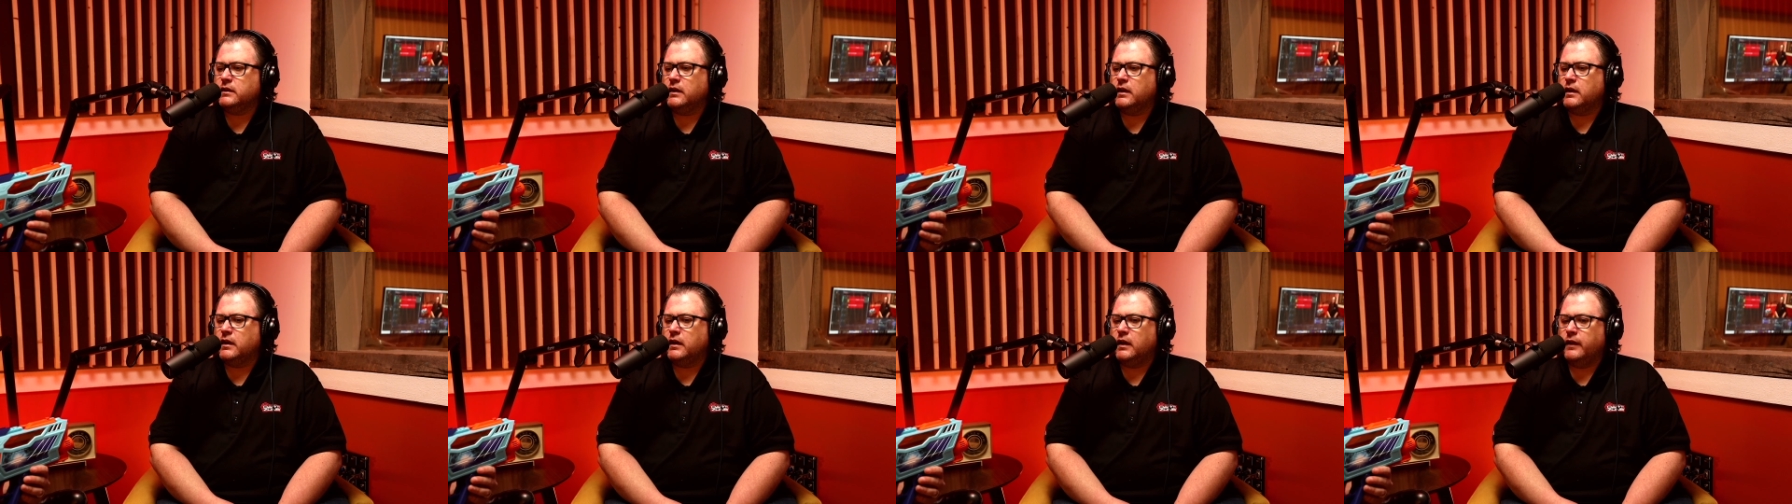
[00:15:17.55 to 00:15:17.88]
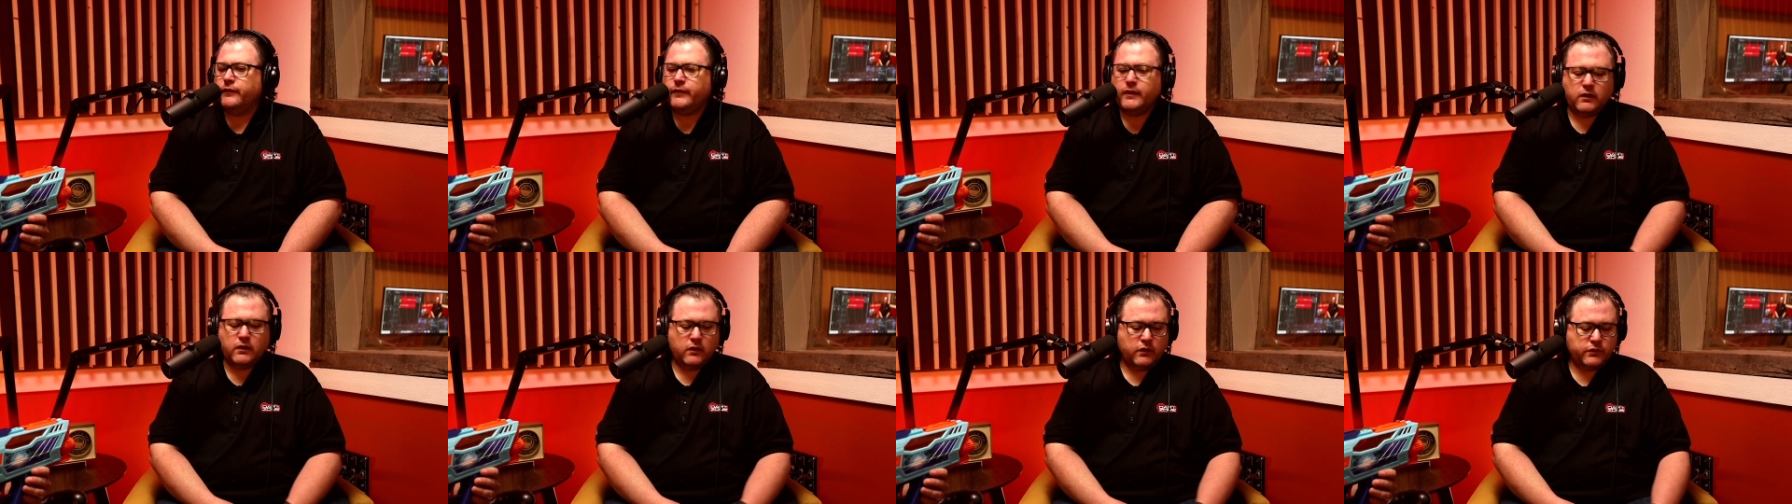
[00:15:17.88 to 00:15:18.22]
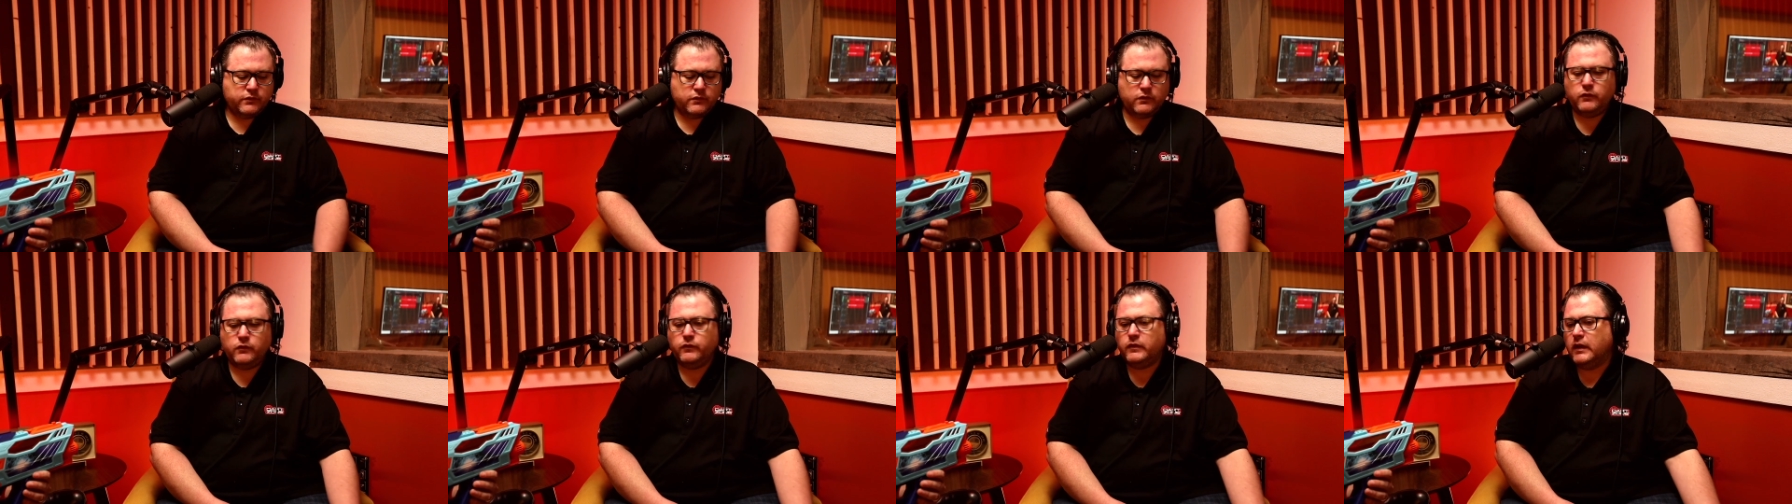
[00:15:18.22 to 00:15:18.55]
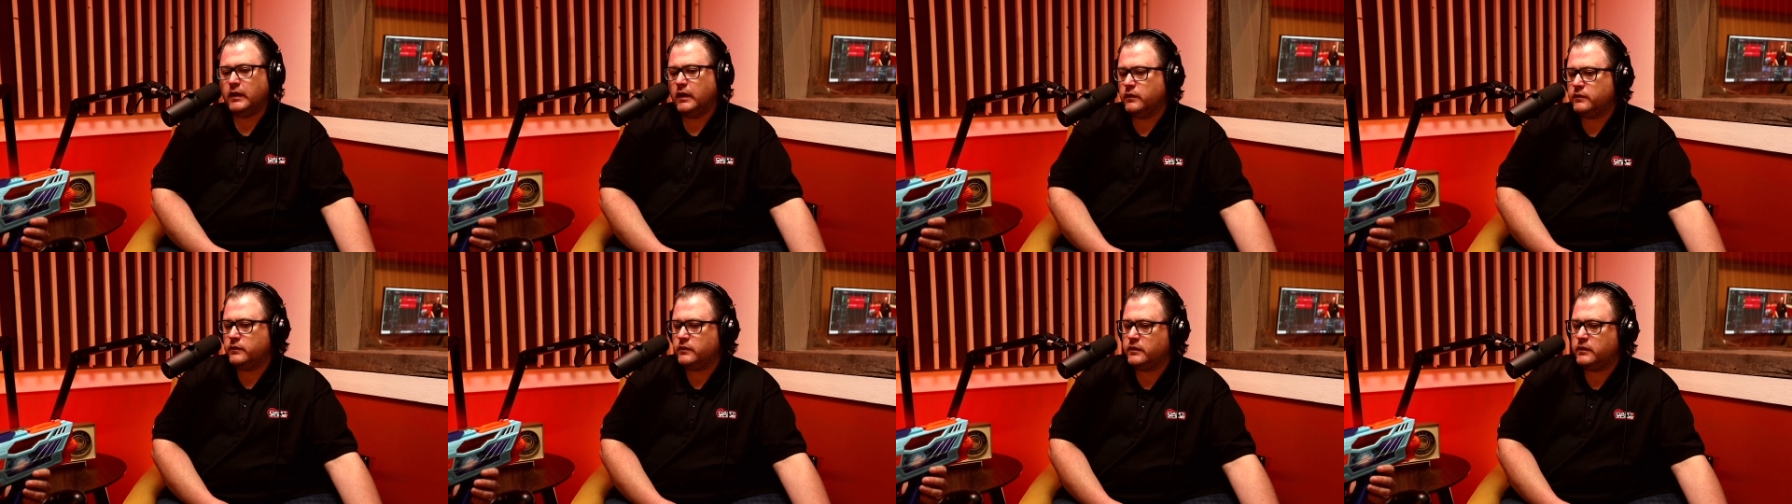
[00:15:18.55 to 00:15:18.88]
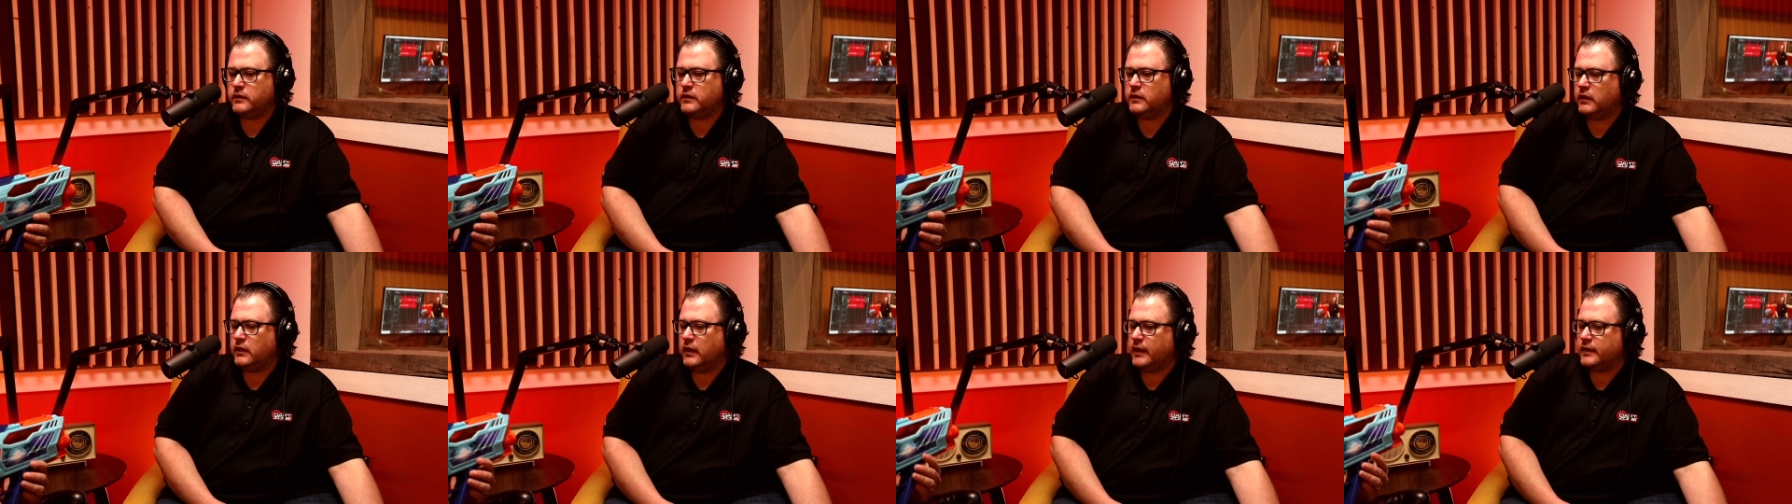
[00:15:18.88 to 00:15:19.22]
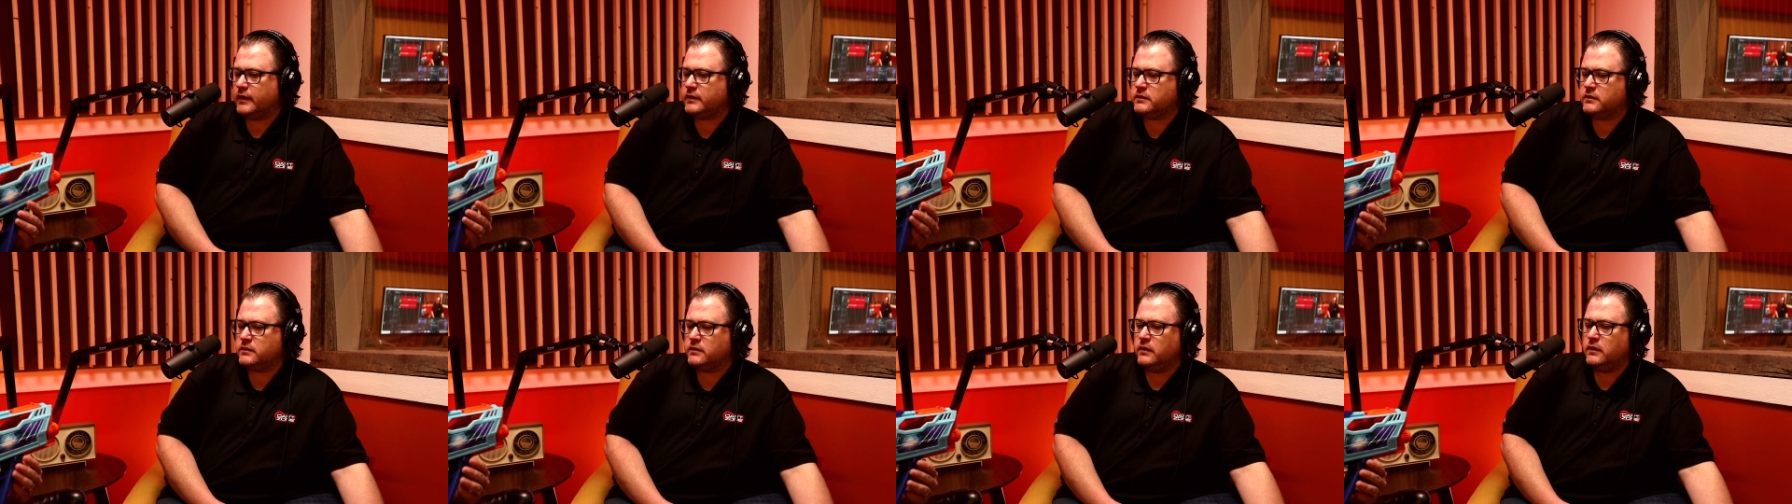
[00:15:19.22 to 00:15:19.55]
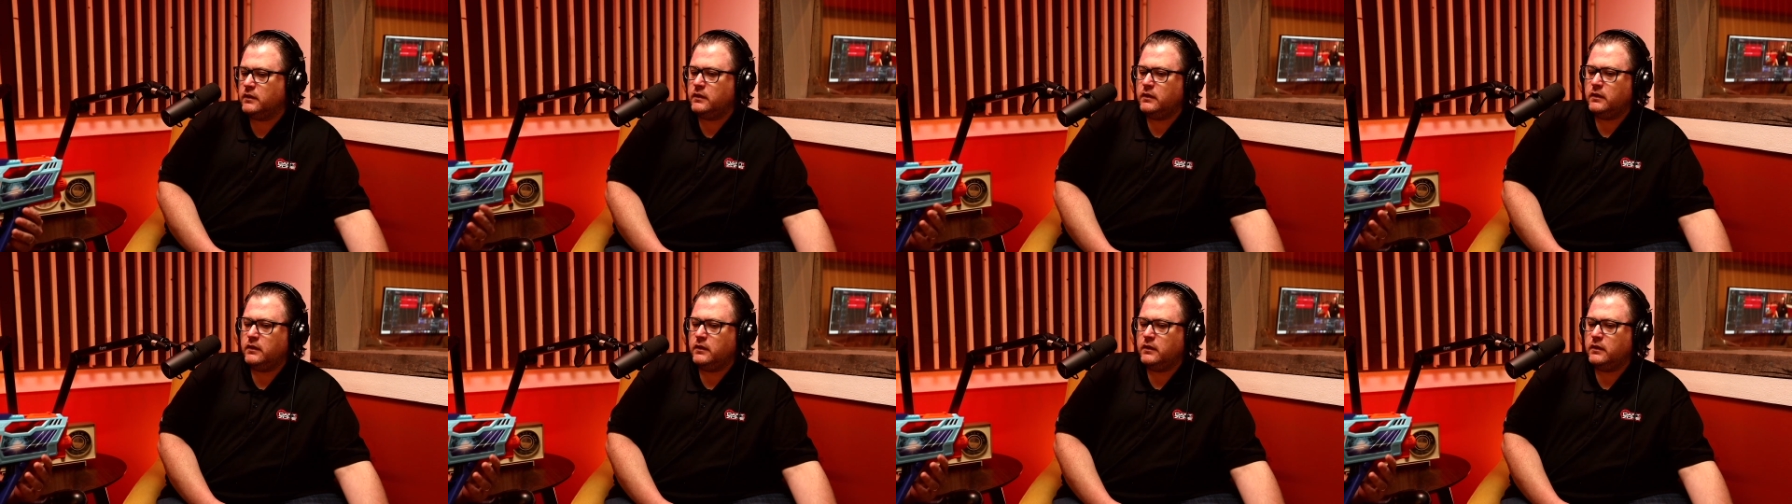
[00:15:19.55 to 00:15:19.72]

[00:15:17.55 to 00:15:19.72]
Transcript: and then also you've got the deluxe